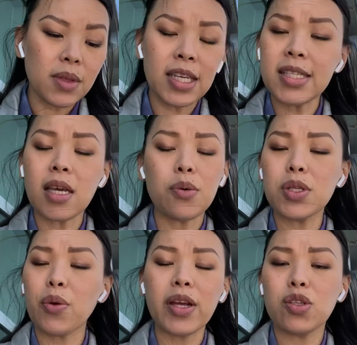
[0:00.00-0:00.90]
he said it
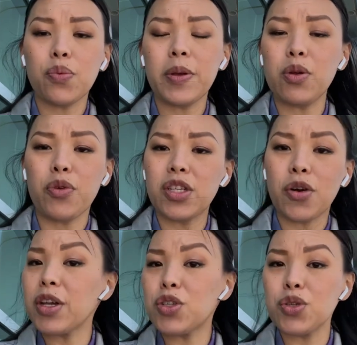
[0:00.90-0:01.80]
was great to be
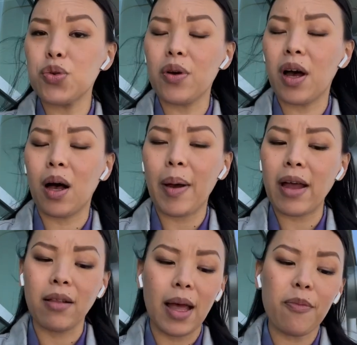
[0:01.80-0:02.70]
returning to
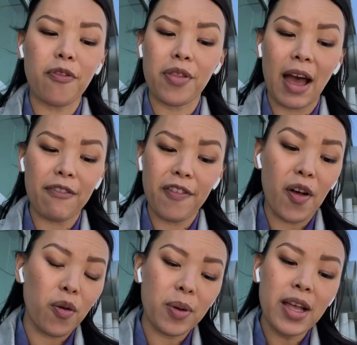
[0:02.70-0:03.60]
ILM for that
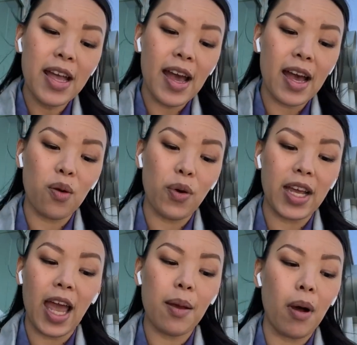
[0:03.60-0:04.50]
film. And when
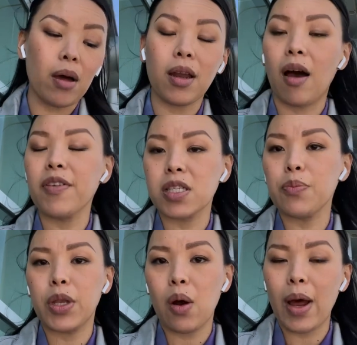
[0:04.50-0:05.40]
he came on,
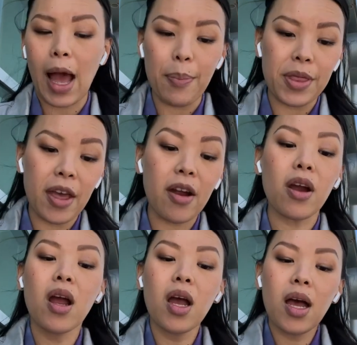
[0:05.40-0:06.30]
obviously we know what happened
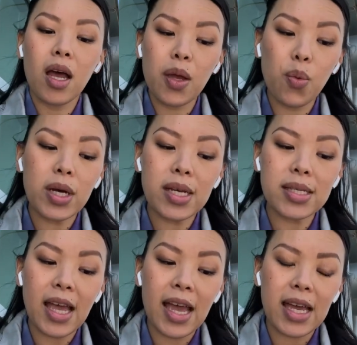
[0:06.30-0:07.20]
there. It
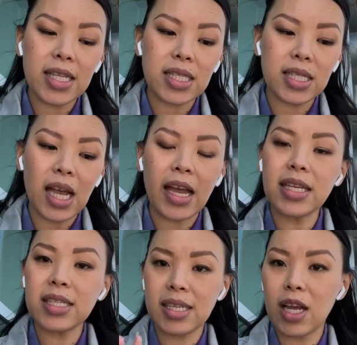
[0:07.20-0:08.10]
was a
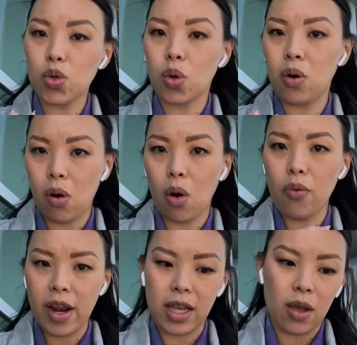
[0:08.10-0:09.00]
tight schedule
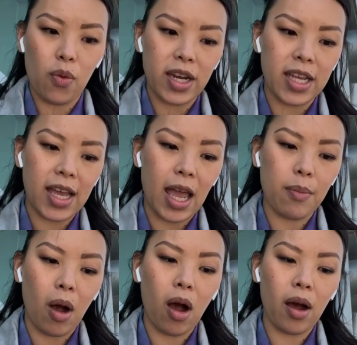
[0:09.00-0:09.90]
already when he
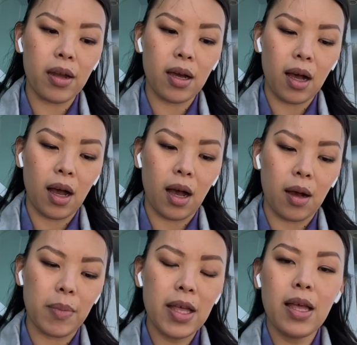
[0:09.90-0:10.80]
came
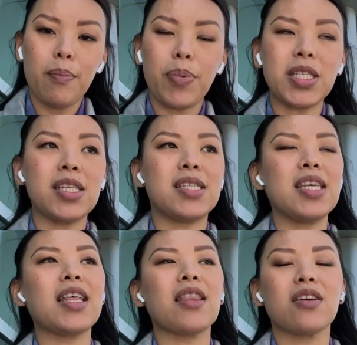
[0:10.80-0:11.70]
on. But to
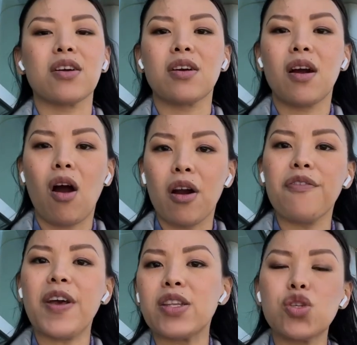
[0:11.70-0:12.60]
see that there are
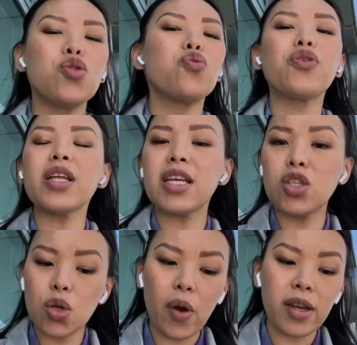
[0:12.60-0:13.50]
fans who really
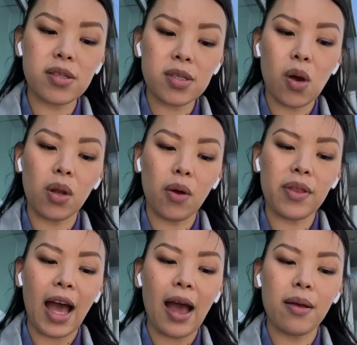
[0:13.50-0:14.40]
enjoyed
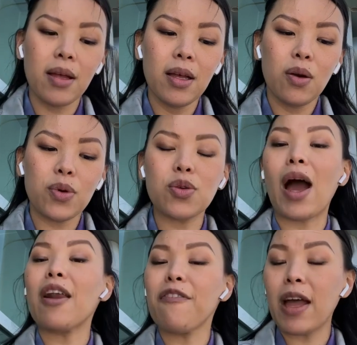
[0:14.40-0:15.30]
Solo, that was
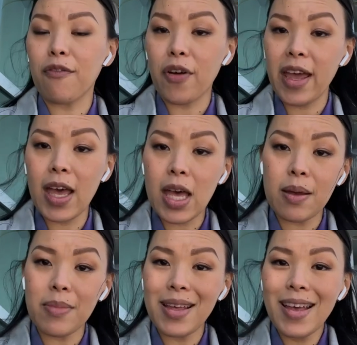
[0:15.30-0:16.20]
gratifying for
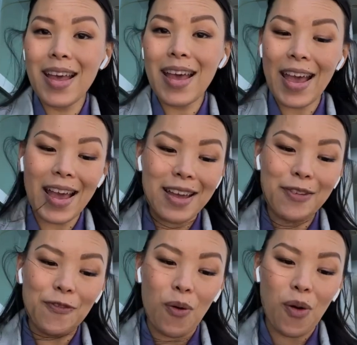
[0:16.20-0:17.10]
him
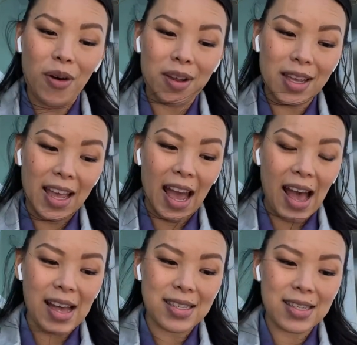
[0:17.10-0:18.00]
and for the
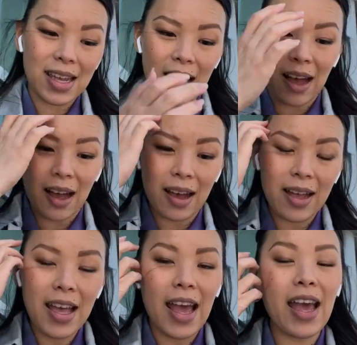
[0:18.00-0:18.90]
cast.
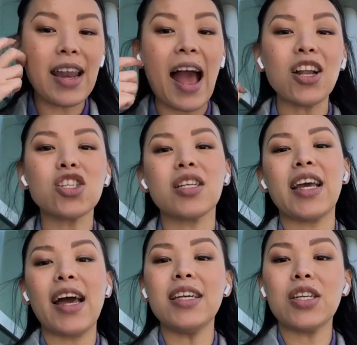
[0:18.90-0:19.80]
And
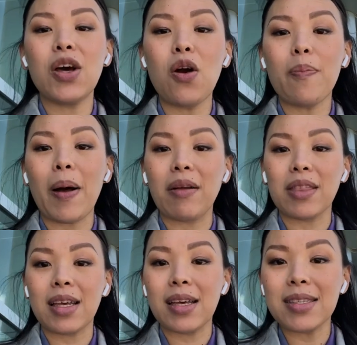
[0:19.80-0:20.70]
actually, I didn't know about
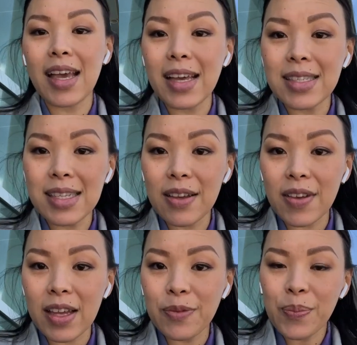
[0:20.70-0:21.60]
this. Hey,
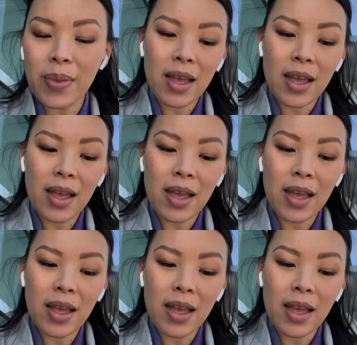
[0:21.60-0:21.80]
Steven,